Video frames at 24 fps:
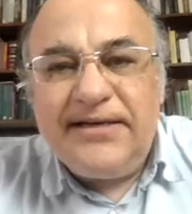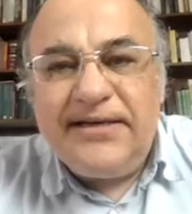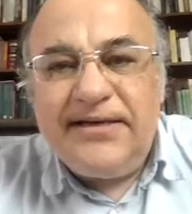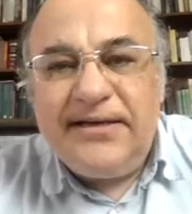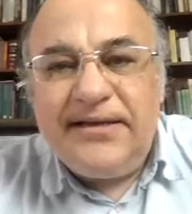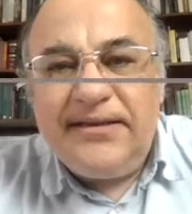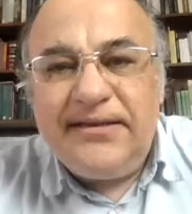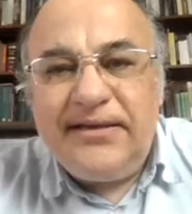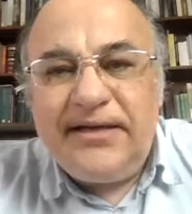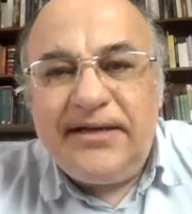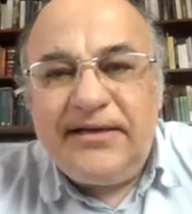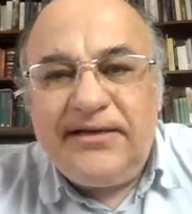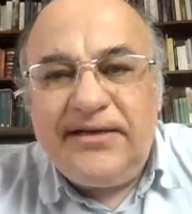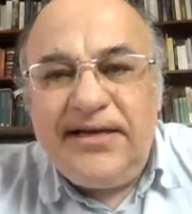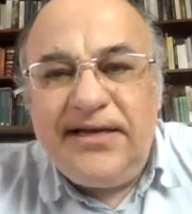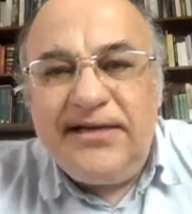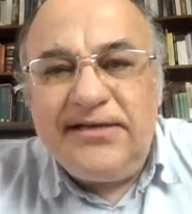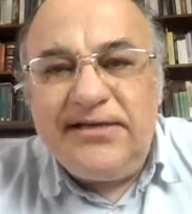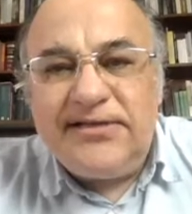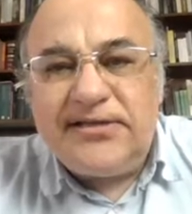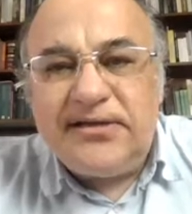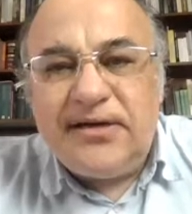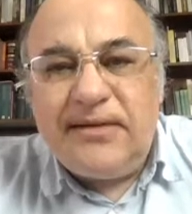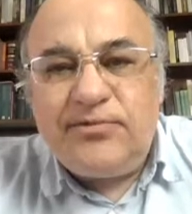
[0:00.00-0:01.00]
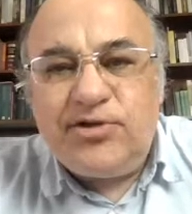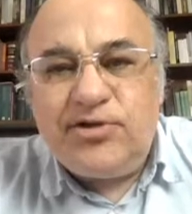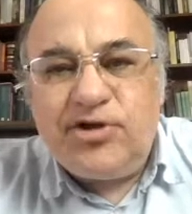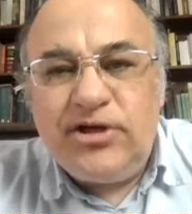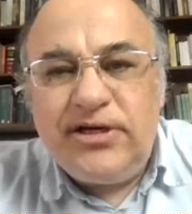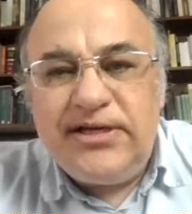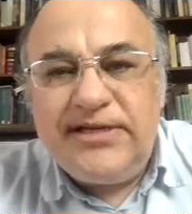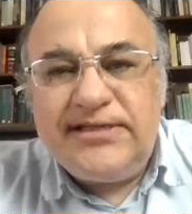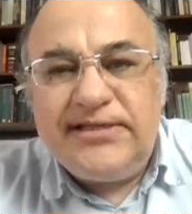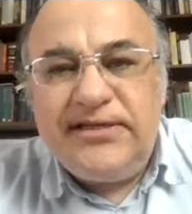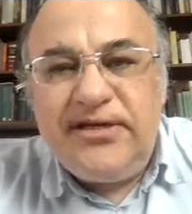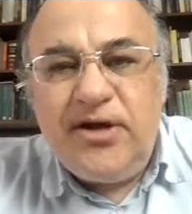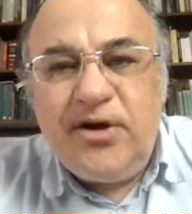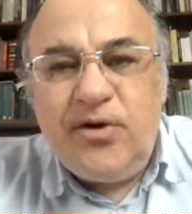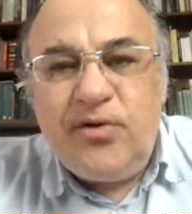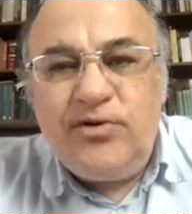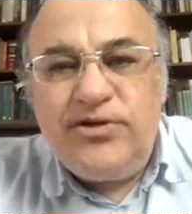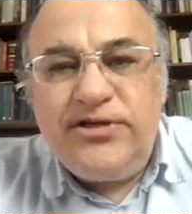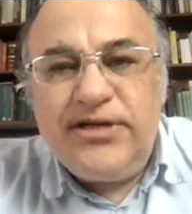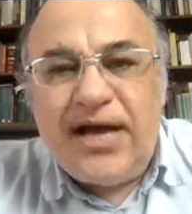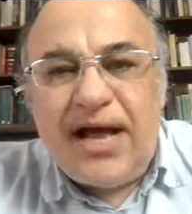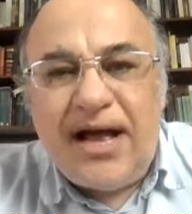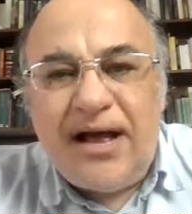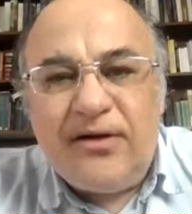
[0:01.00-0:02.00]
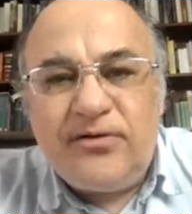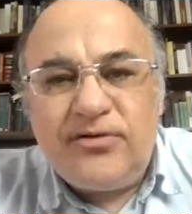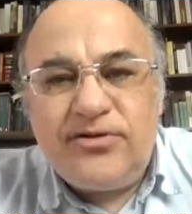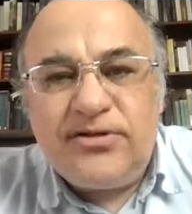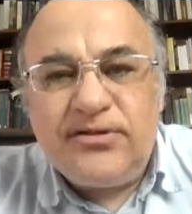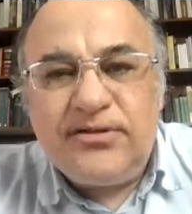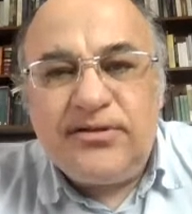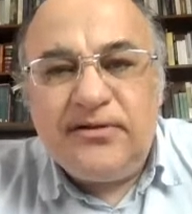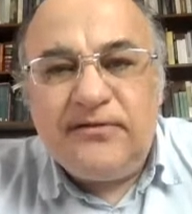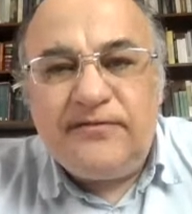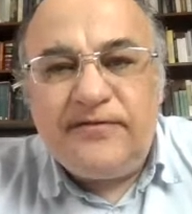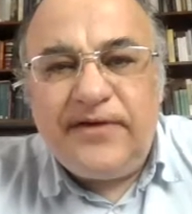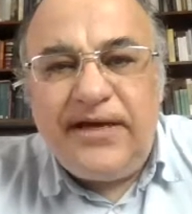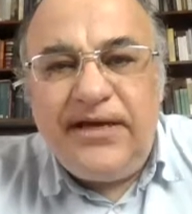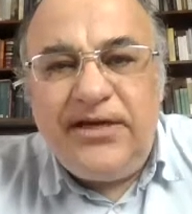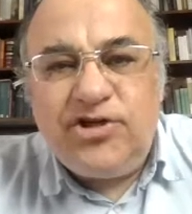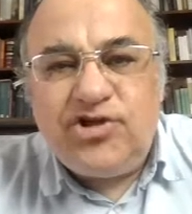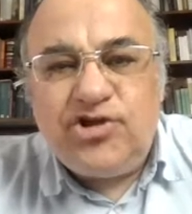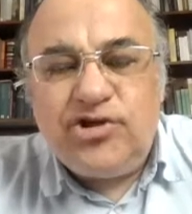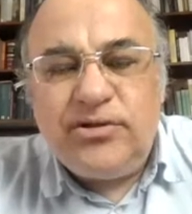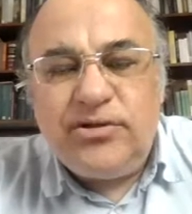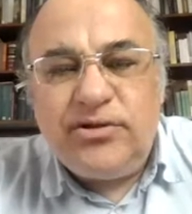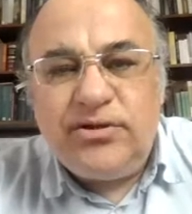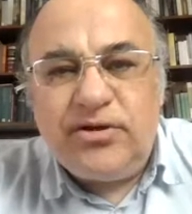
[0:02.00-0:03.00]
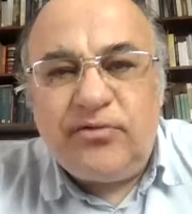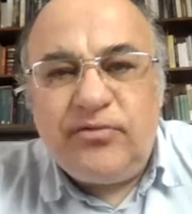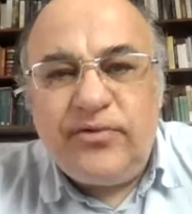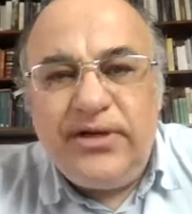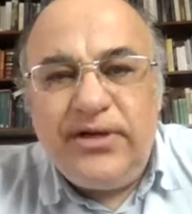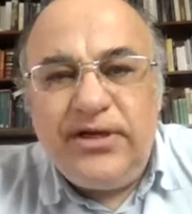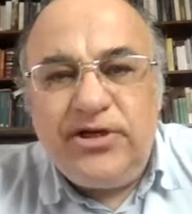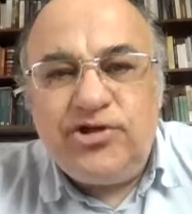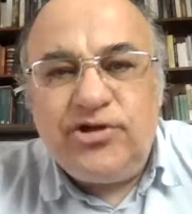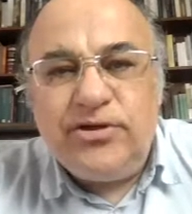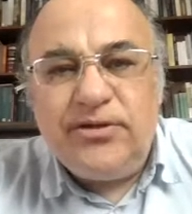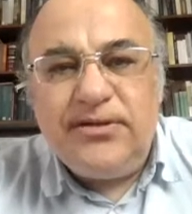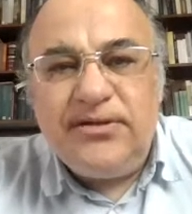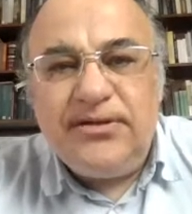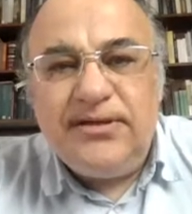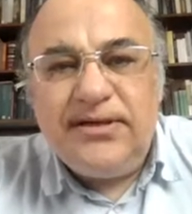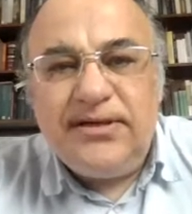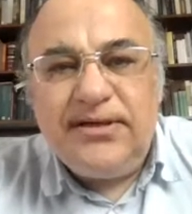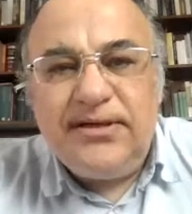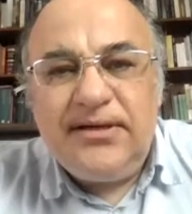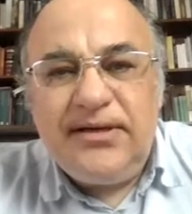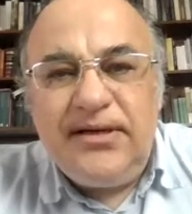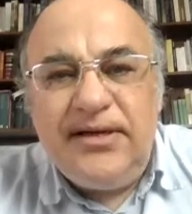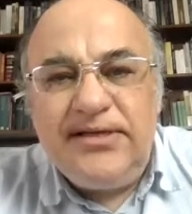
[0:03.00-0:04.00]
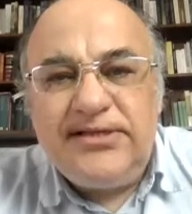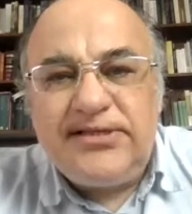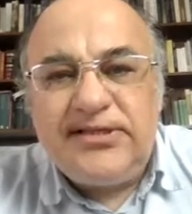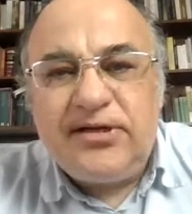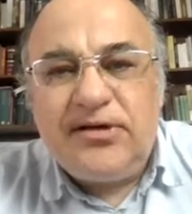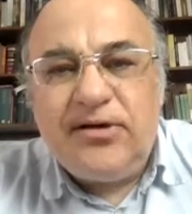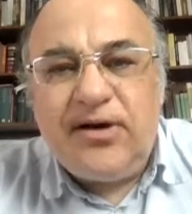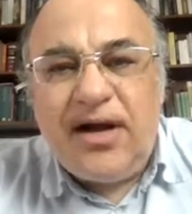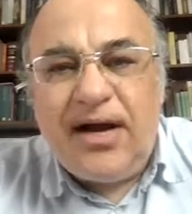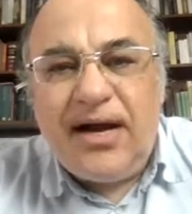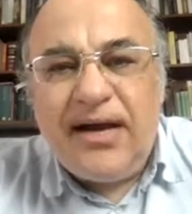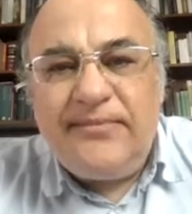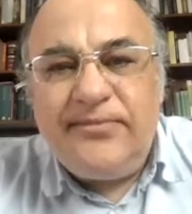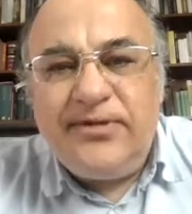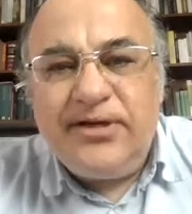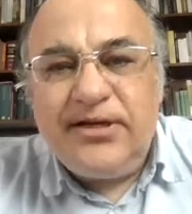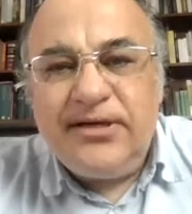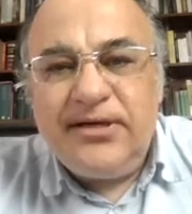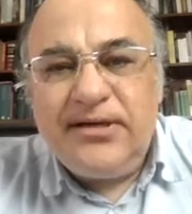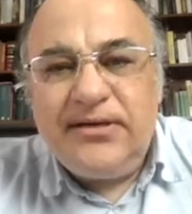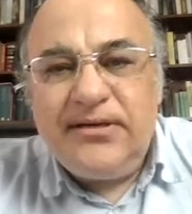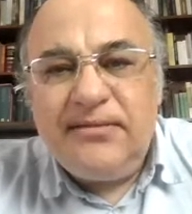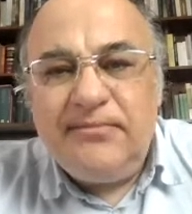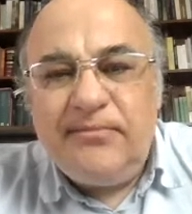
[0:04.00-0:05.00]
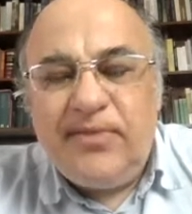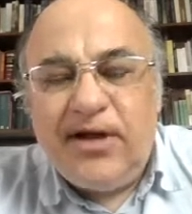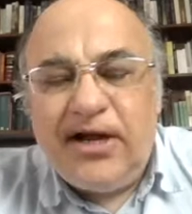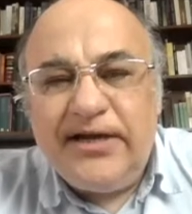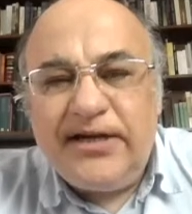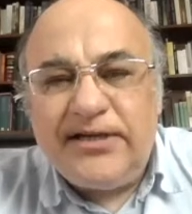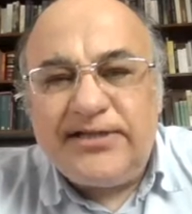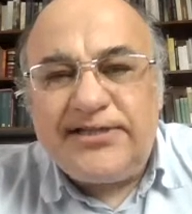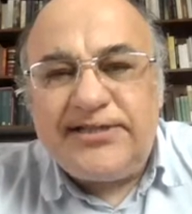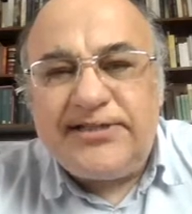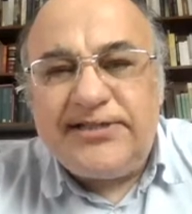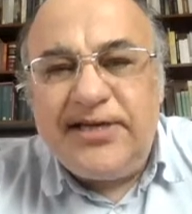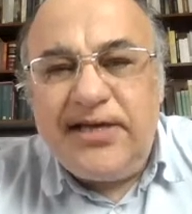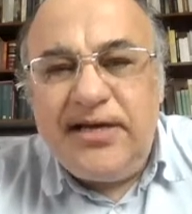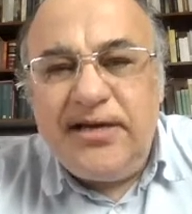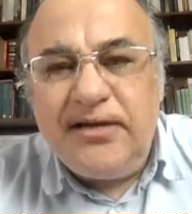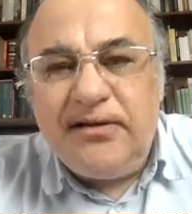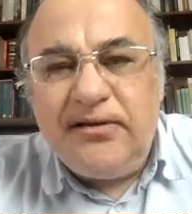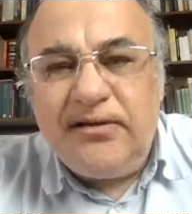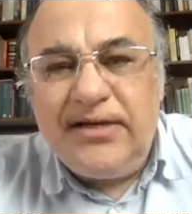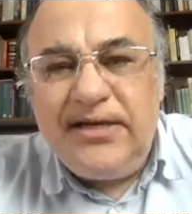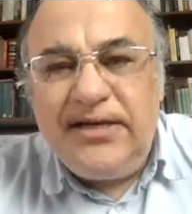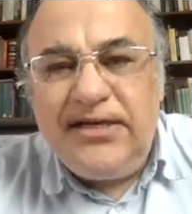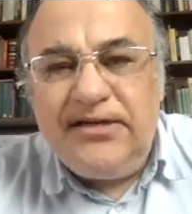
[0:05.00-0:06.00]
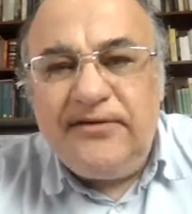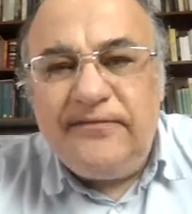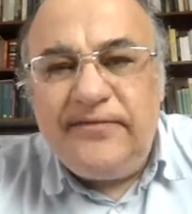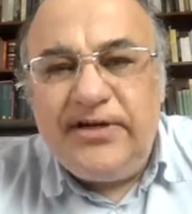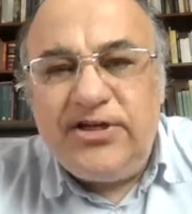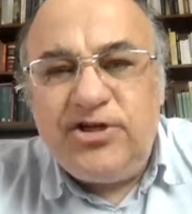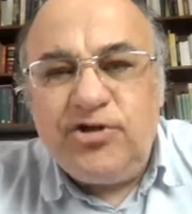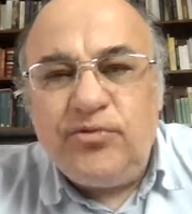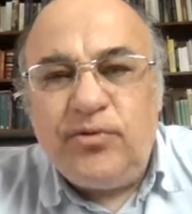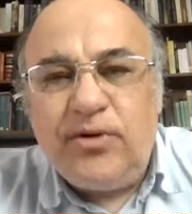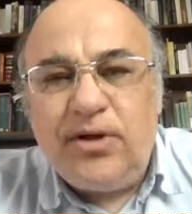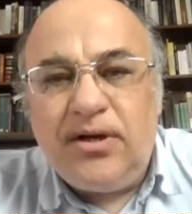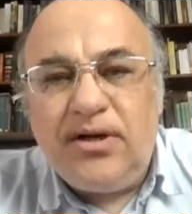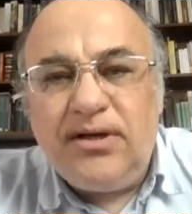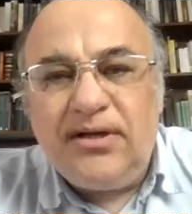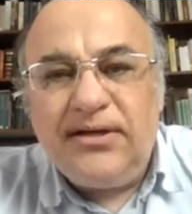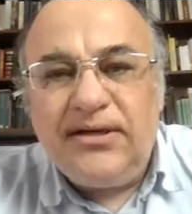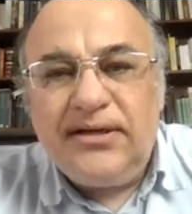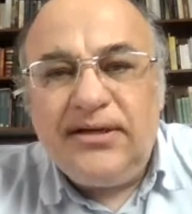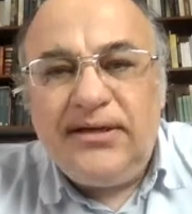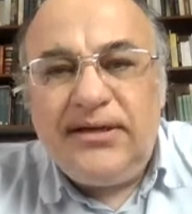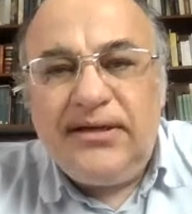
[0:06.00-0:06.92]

that the inscription is no doubt of ancient origin, inscribed by a single individual,